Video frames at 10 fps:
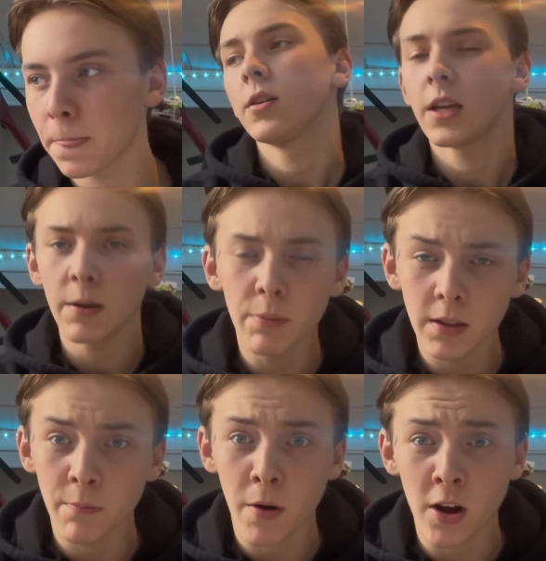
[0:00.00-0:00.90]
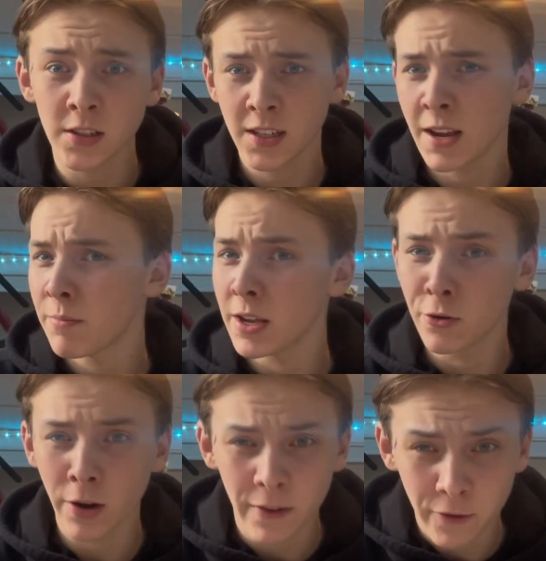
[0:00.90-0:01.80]
Keeping the boxes can be
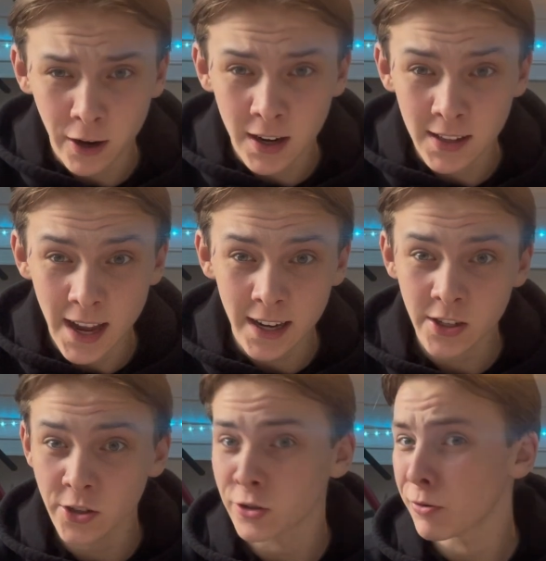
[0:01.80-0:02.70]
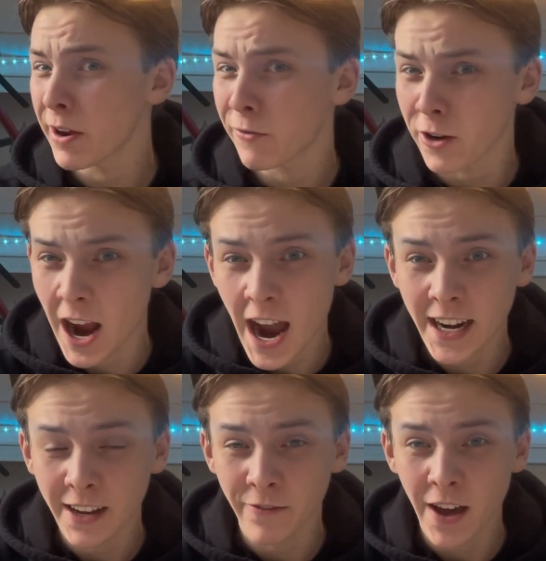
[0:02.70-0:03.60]
great for collectors, great for
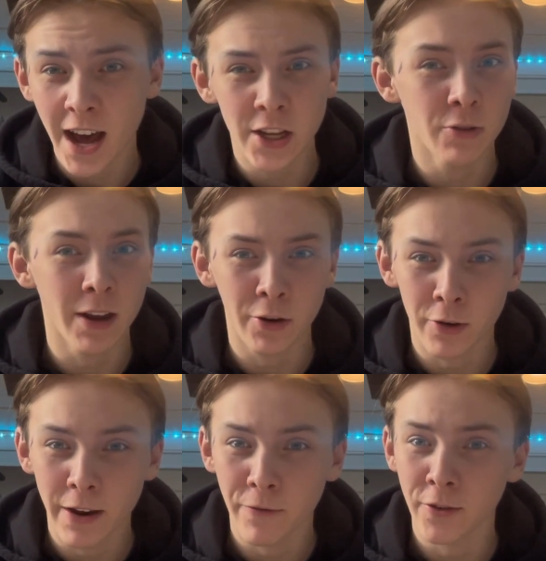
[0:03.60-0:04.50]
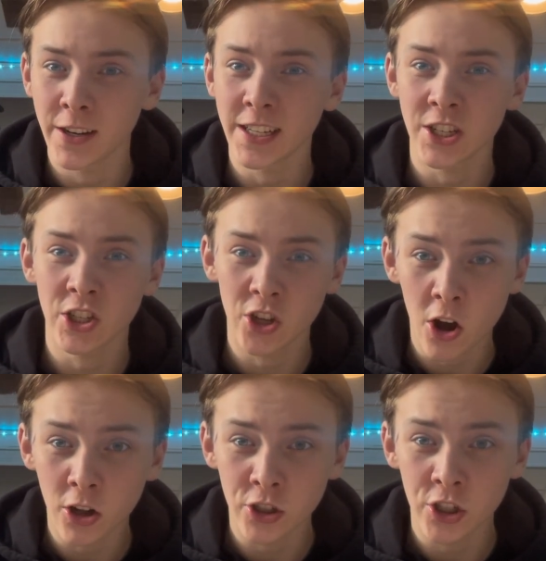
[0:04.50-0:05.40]
adding value, and great for
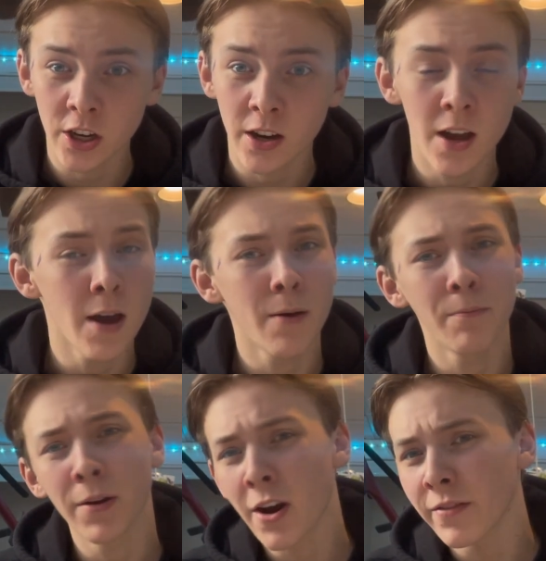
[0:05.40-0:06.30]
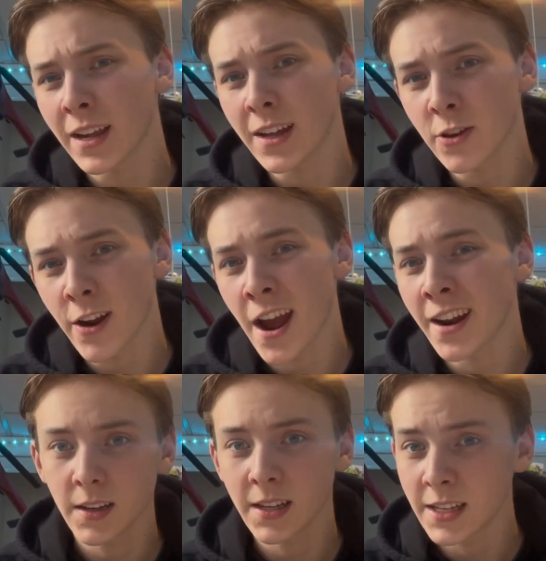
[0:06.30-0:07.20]
nostalgia, But on the other hand,
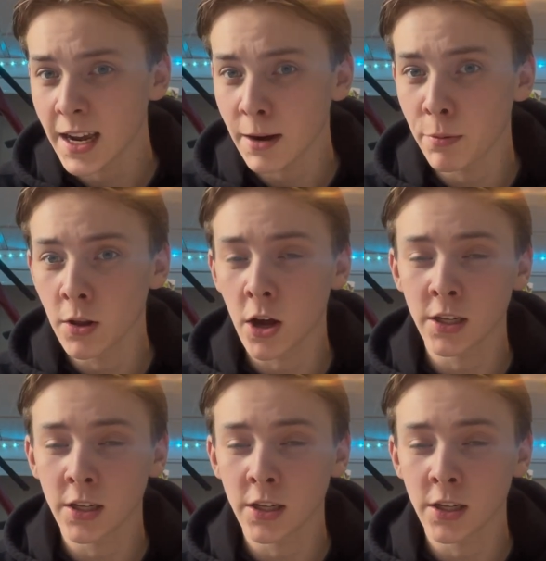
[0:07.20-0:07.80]
it can take up a lot of